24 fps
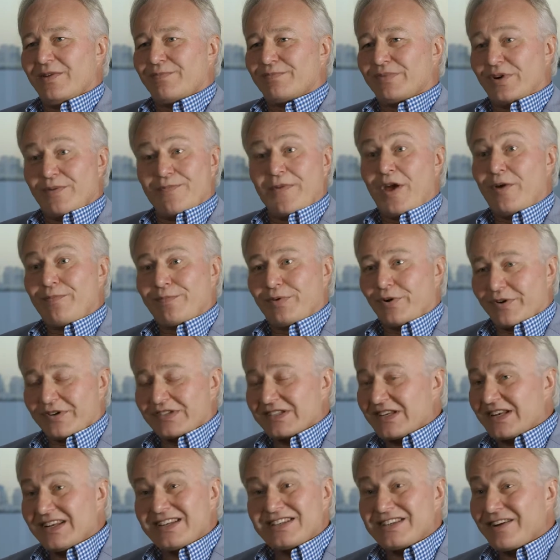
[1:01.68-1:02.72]
promote
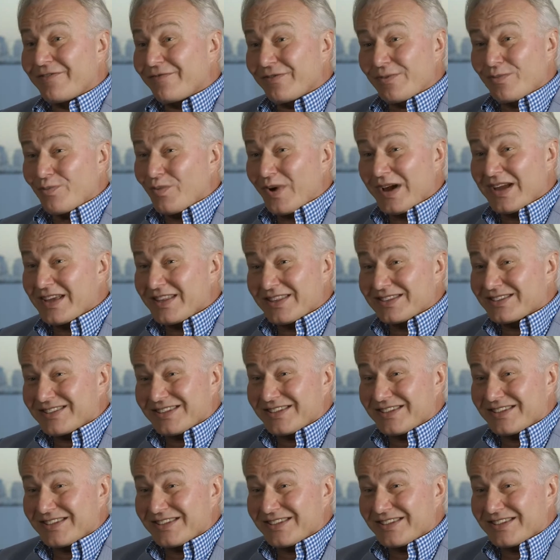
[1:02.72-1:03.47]
products in a different way